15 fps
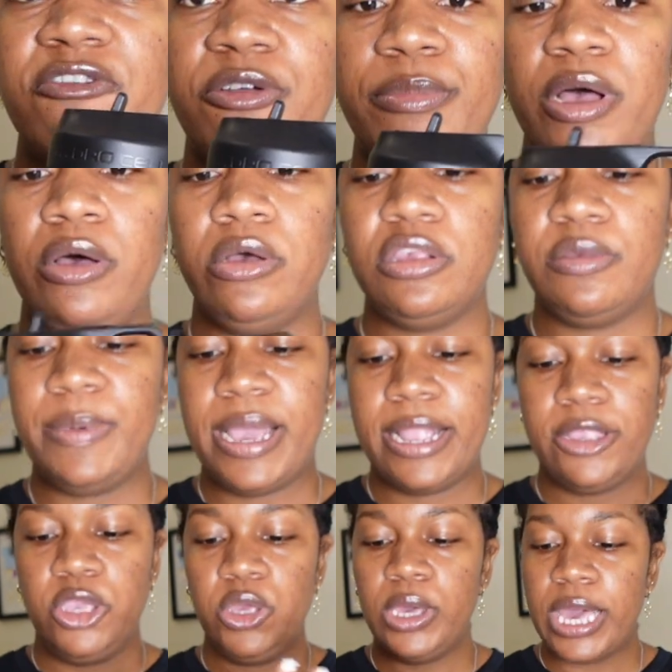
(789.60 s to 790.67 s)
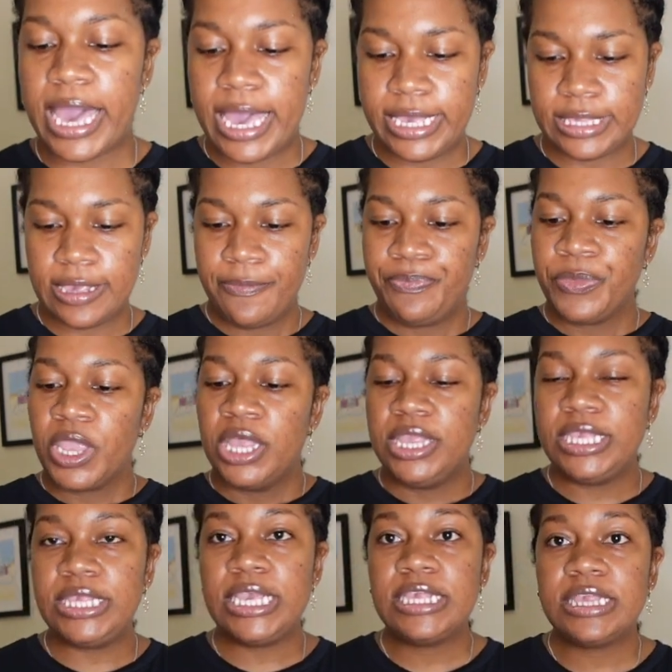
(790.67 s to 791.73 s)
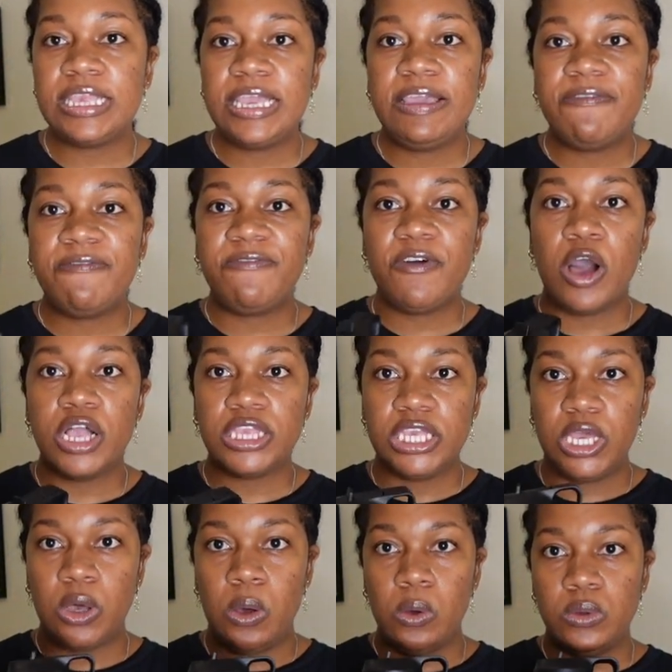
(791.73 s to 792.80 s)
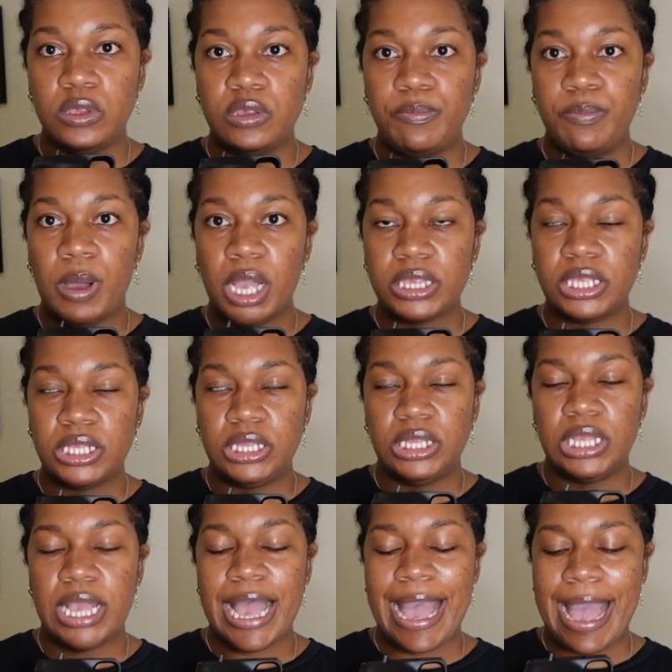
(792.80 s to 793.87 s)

for my husband. You guys, this is the 40 ounce bottle,